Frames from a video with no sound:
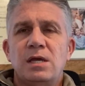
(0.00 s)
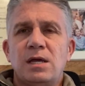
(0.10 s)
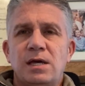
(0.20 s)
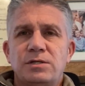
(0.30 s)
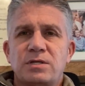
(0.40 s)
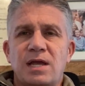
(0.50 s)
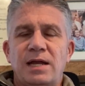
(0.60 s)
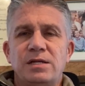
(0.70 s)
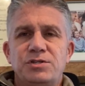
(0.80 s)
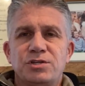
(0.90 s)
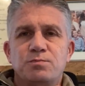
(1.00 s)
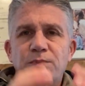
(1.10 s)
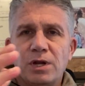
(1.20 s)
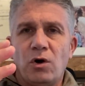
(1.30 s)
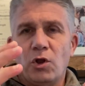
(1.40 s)
has kind of just
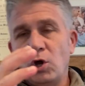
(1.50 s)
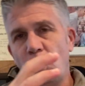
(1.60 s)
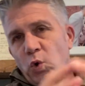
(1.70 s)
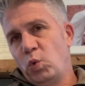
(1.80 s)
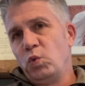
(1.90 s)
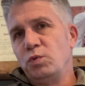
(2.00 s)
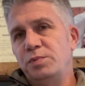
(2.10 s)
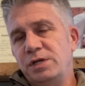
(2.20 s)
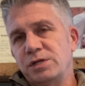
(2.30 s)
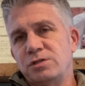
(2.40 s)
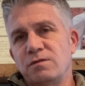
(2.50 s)
been on hold because